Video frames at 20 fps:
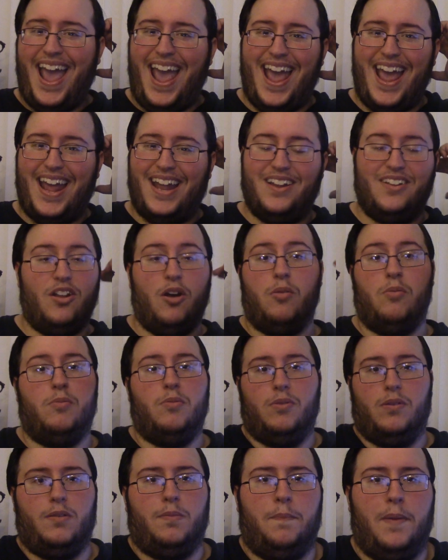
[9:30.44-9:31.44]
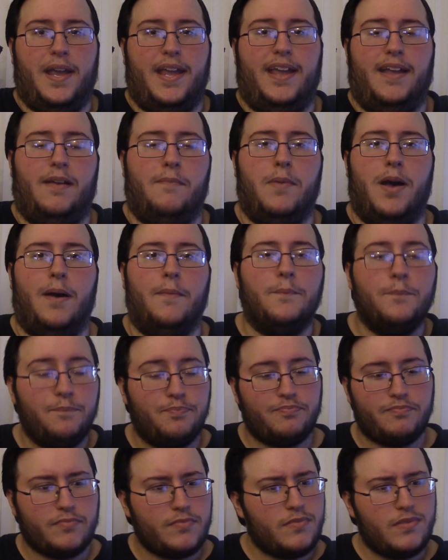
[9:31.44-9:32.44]
and no one was picking them up
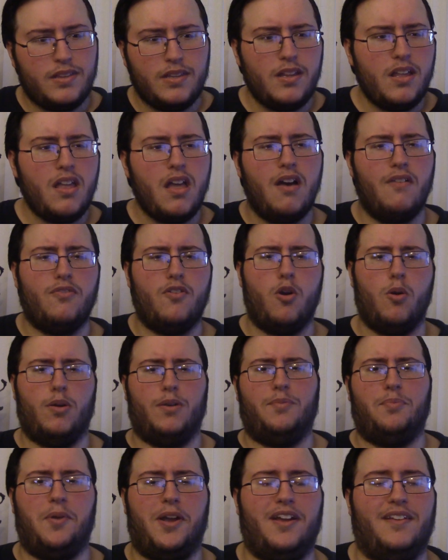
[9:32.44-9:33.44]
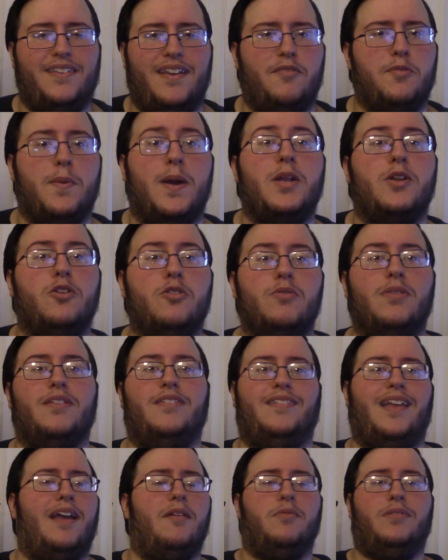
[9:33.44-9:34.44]
of course because everybody knew the
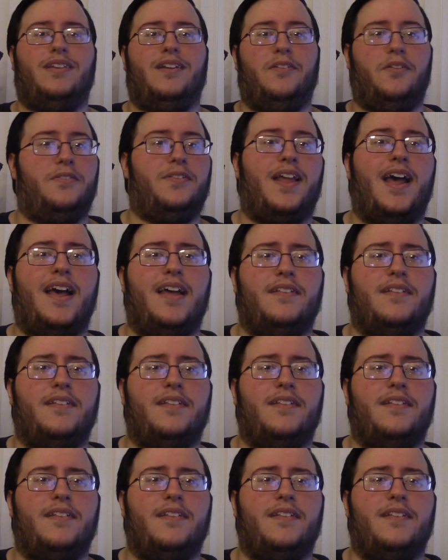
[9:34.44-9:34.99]
site was either